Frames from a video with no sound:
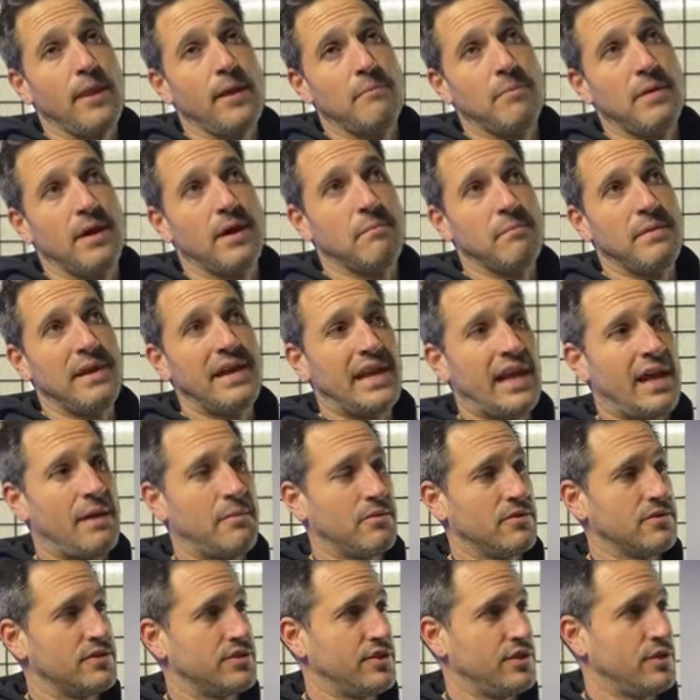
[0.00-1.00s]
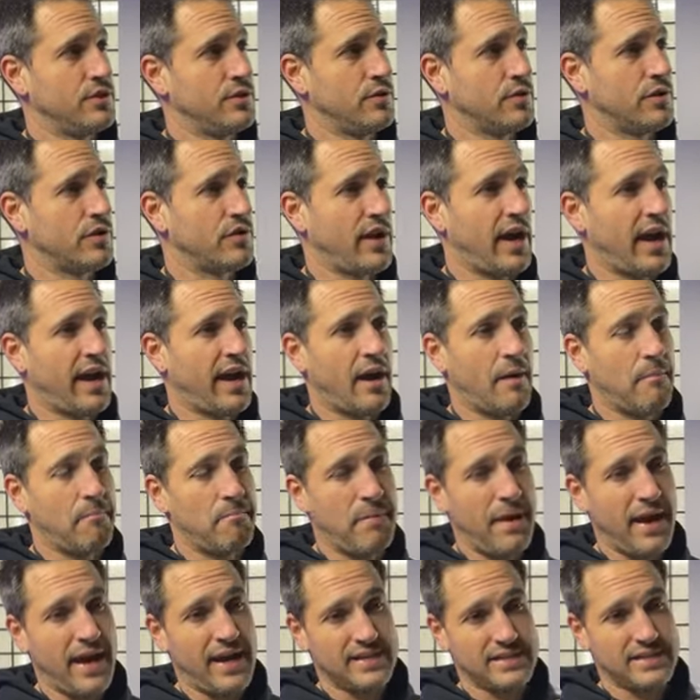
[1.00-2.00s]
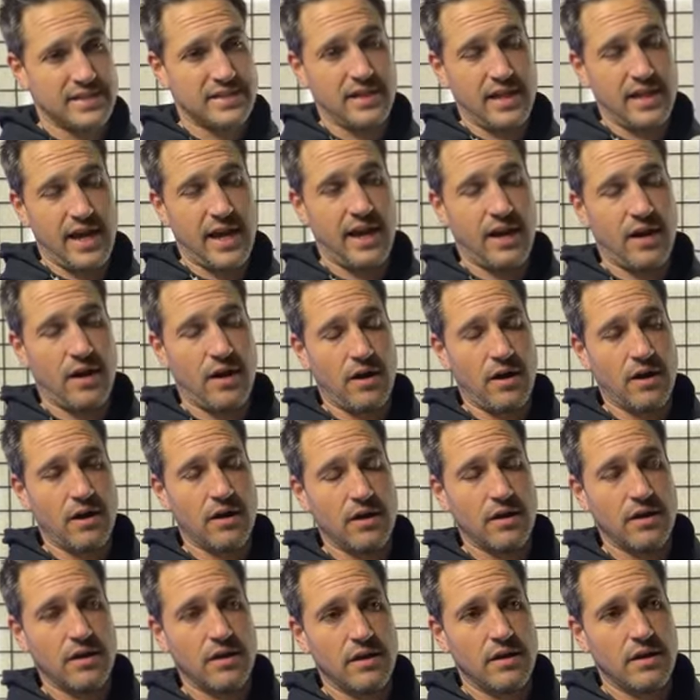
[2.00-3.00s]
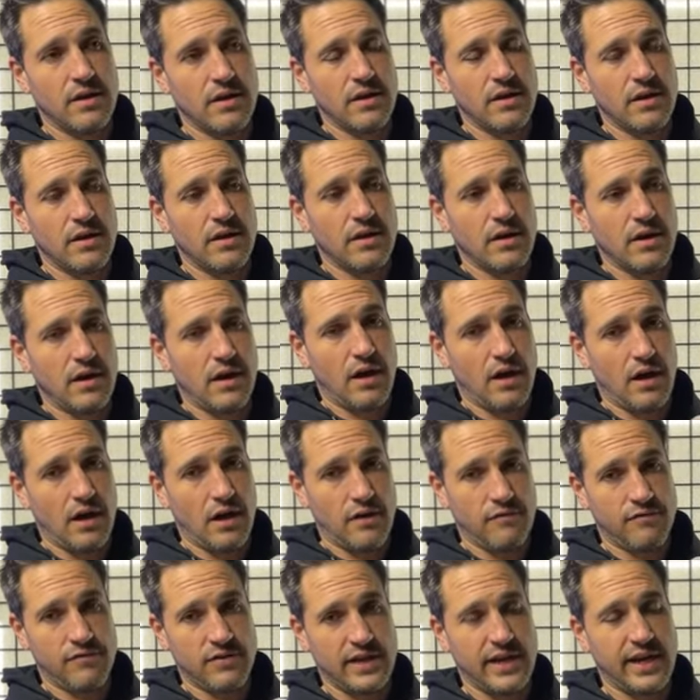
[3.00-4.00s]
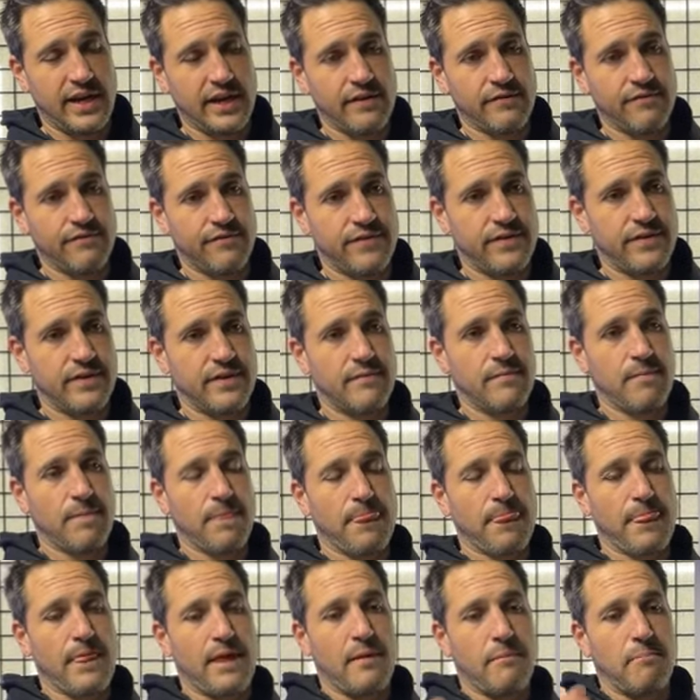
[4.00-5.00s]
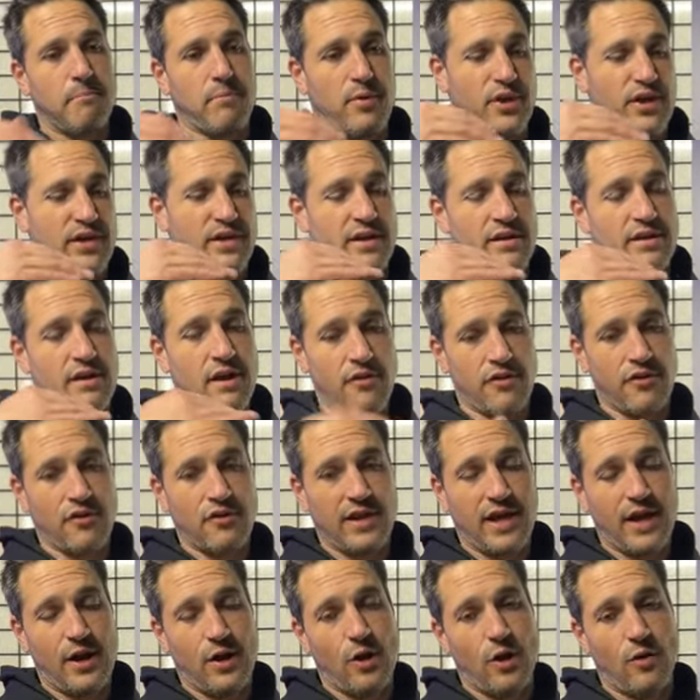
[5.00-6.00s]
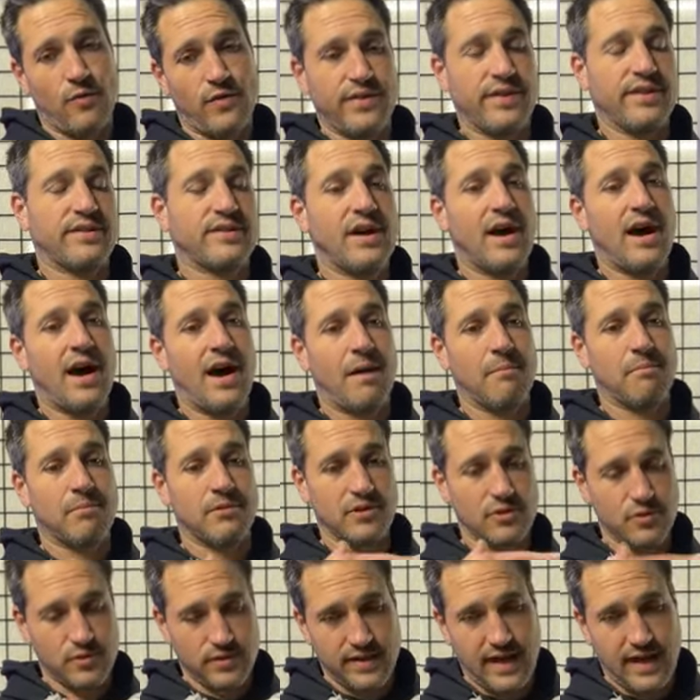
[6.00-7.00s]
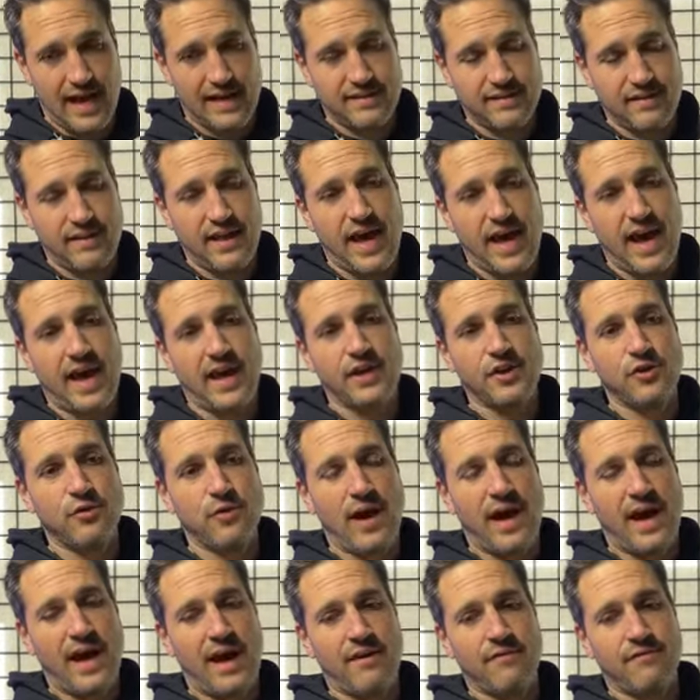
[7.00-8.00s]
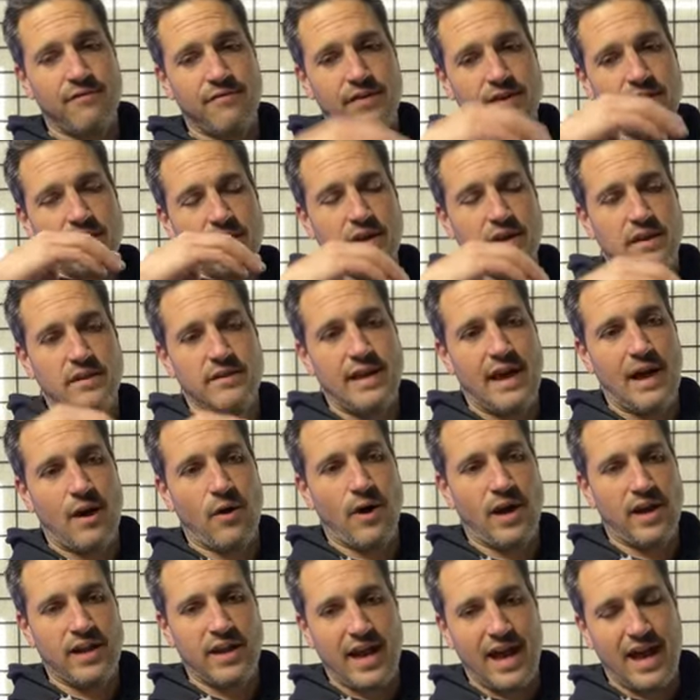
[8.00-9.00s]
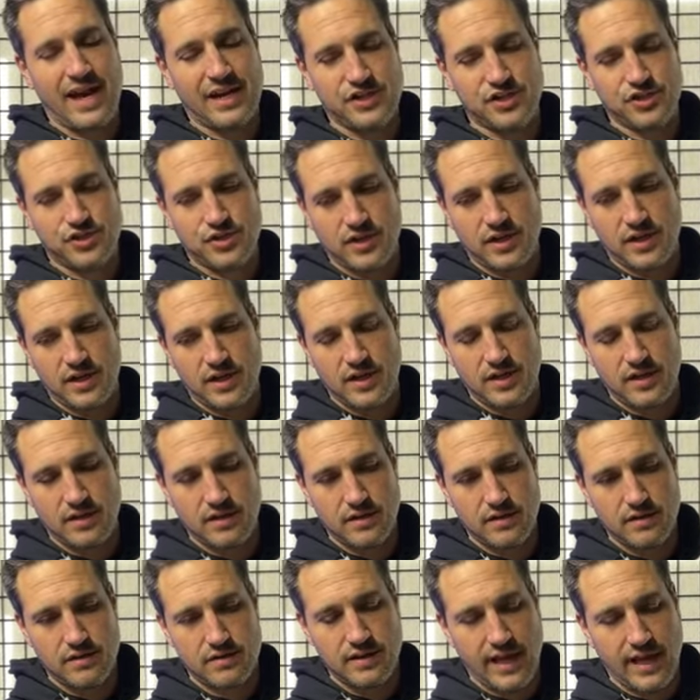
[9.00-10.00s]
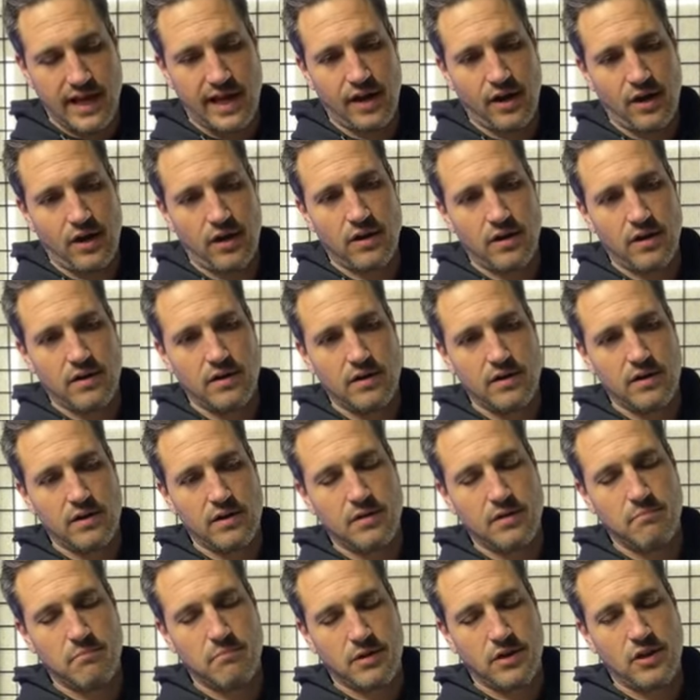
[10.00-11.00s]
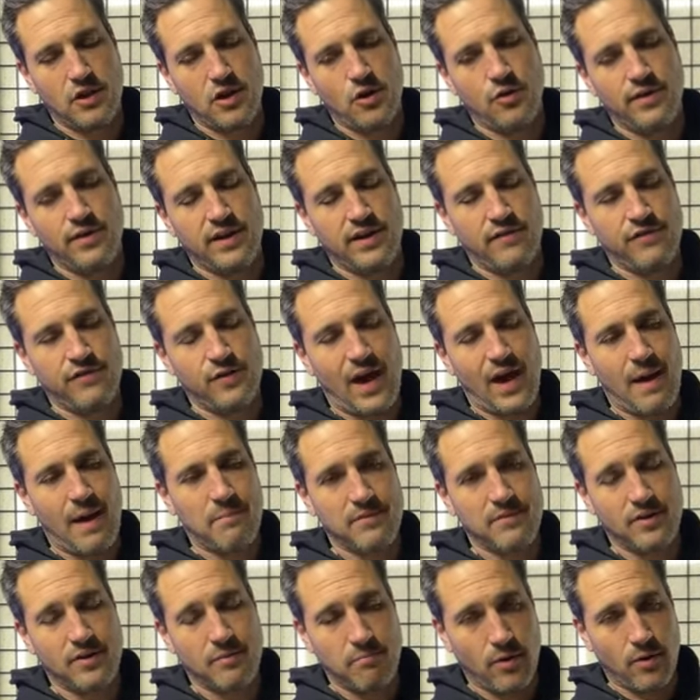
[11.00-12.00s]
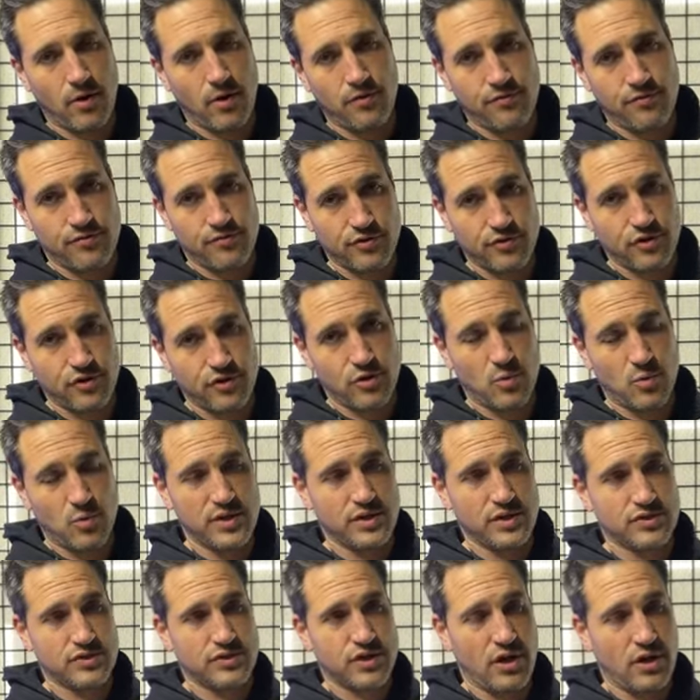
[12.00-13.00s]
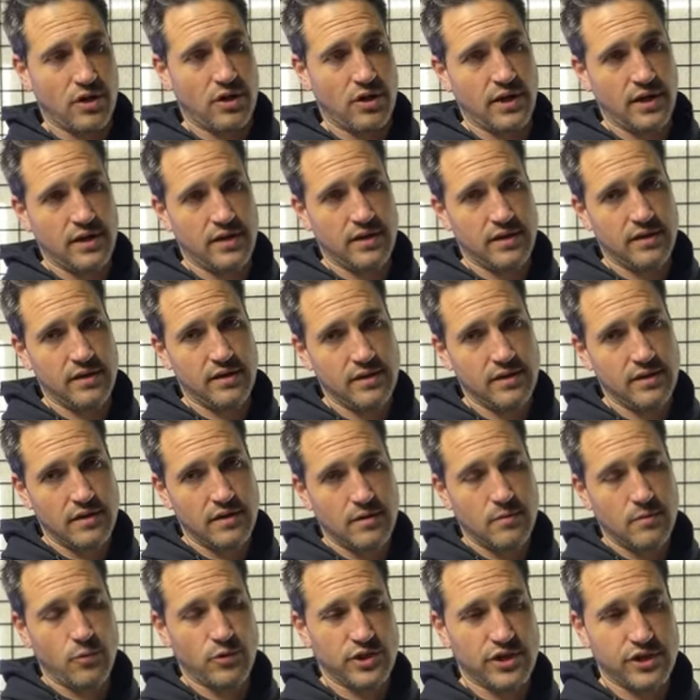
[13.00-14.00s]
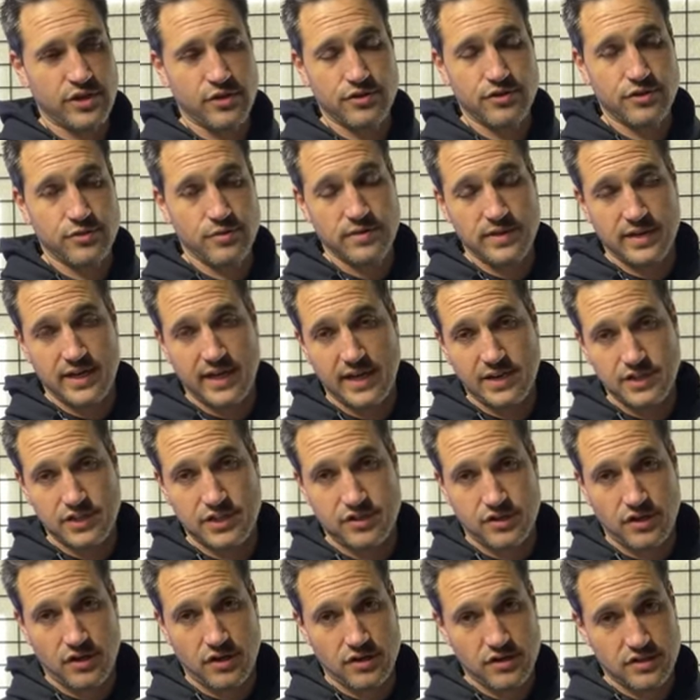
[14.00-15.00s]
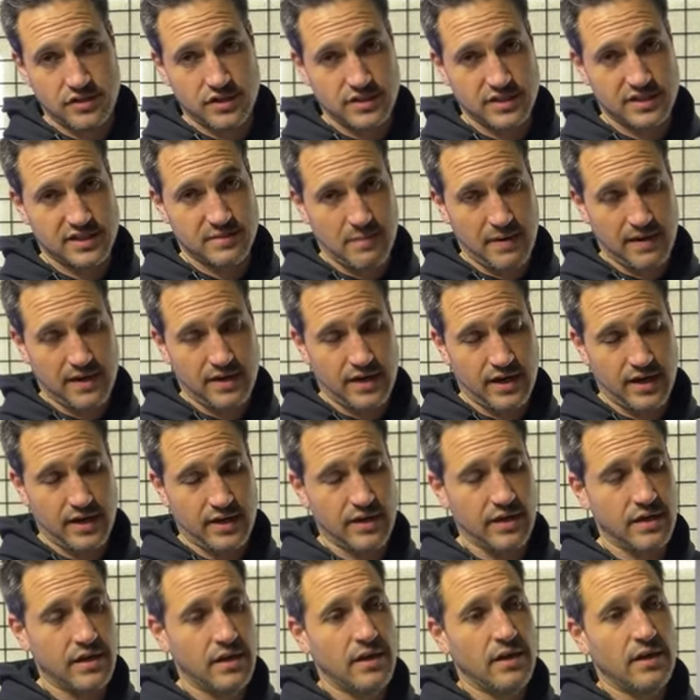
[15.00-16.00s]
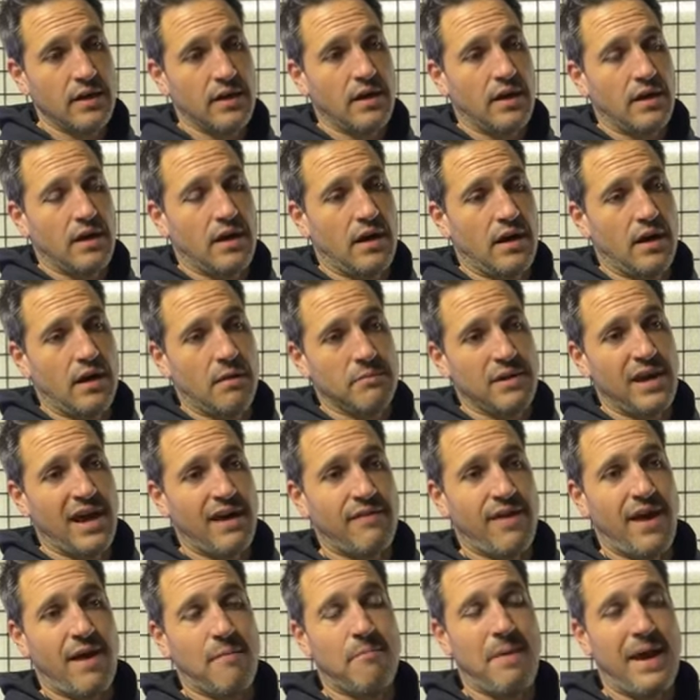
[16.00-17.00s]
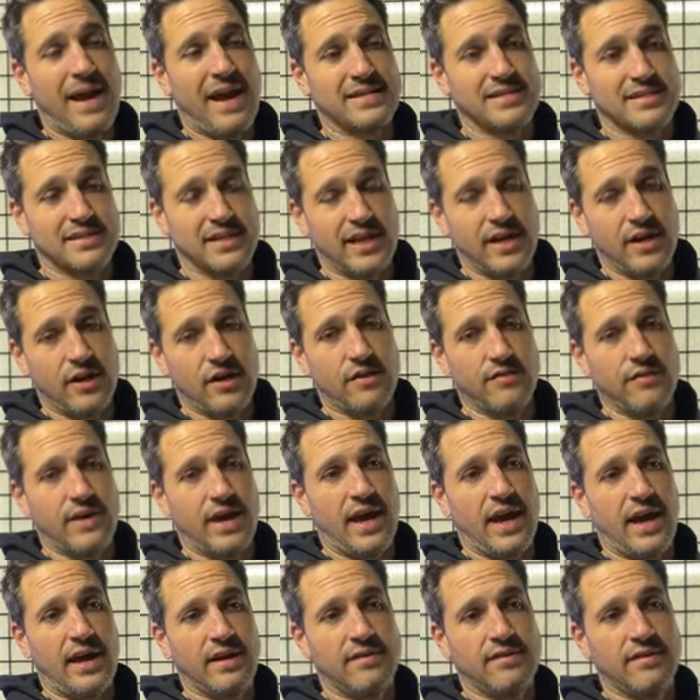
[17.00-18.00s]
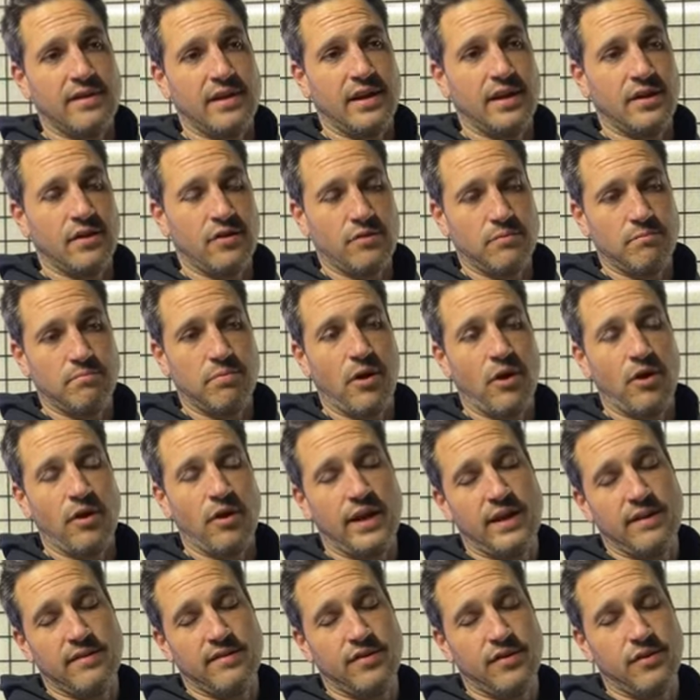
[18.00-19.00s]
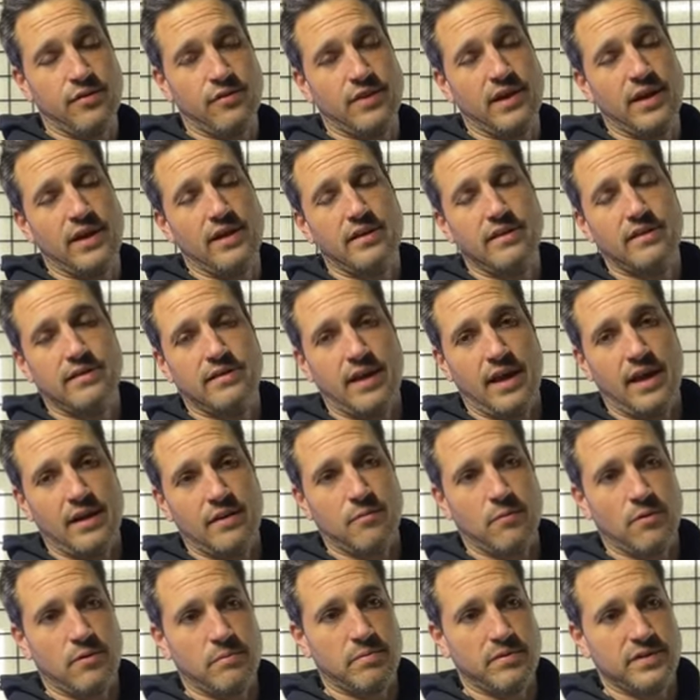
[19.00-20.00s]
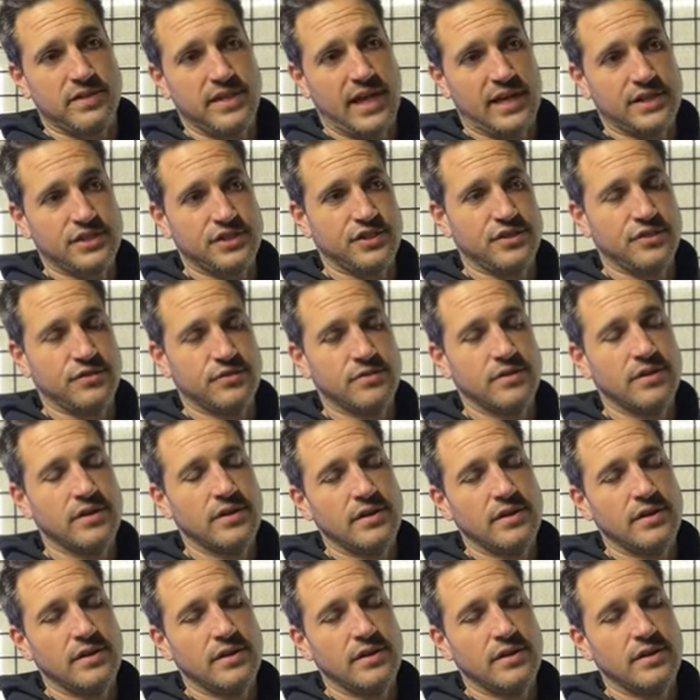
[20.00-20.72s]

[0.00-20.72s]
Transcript: But being able to create a base layer of leaf, putting another layer over the top, gluing that to that, you have now an extra layer below that if you happen to burn through when you're turning, when you're doing the engine turns and spinning it, um, you have that base layer that it'll burn into that, that will protect you.